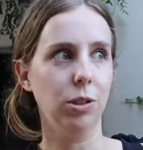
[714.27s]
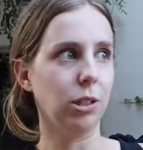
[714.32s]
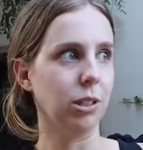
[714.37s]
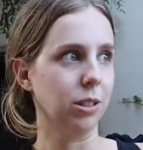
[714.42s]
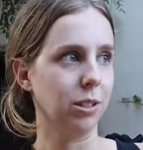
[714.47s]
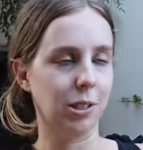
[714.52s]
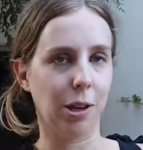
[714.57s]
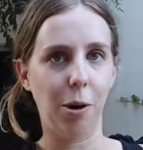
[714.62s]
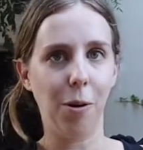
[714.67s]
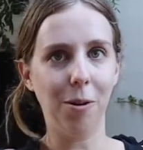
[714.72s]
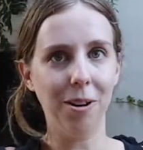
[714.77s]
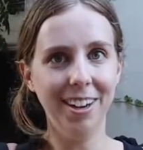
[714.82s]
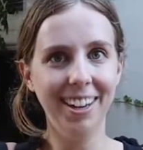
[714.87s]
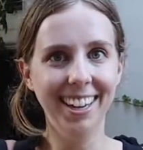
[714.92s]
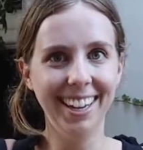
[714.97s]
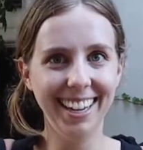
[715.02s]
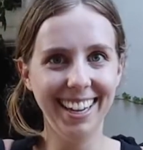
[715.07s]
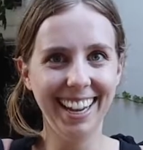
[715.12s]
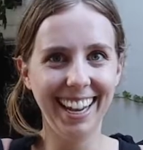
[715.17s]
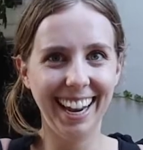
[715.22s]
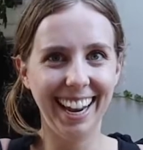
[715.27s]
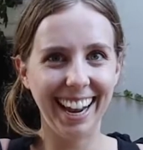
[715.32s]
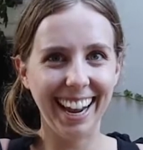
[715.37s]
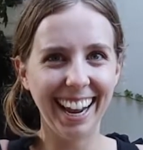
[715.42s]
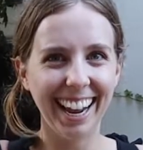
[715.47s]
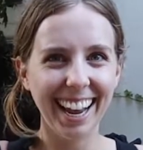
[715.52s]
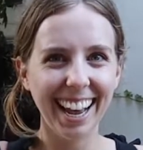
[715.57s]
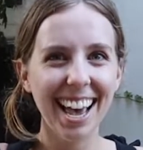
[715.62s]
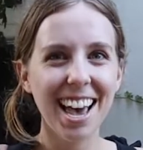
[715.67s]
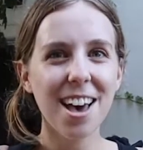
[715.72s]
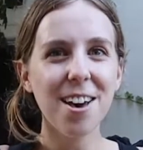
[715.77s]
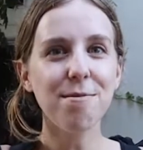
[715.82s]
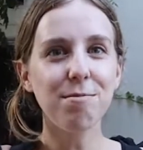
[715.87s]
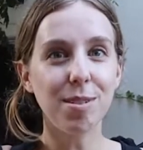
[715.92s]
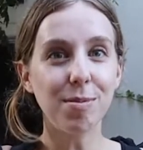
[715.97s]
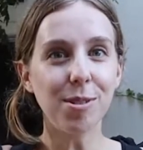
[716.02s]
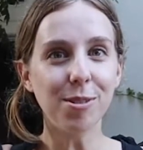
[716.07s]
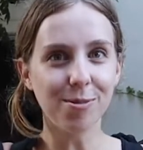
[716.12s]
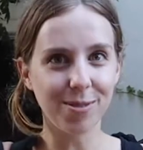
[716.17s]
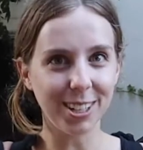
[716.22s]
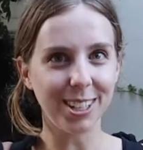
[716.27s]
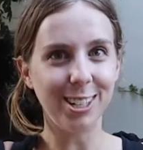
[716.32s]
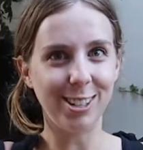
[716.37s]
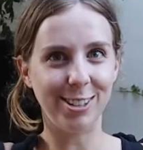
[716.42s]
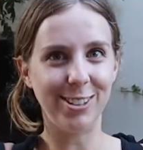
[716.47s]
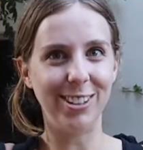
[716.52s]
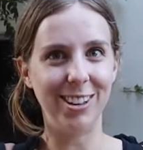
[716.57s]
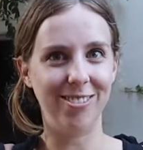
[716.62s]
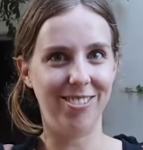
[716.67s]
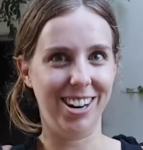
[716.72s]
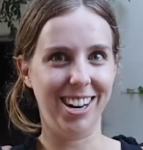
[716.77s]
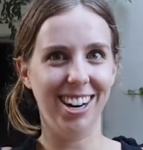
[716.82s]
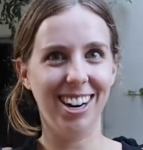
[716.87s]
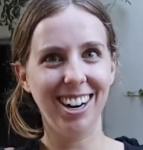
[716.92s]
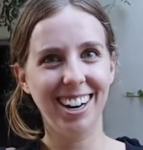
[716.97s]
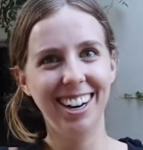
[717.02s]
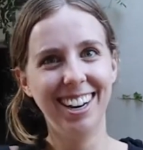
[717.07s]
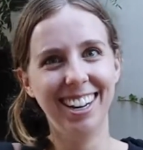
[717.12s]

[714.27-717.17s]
So people really do live here.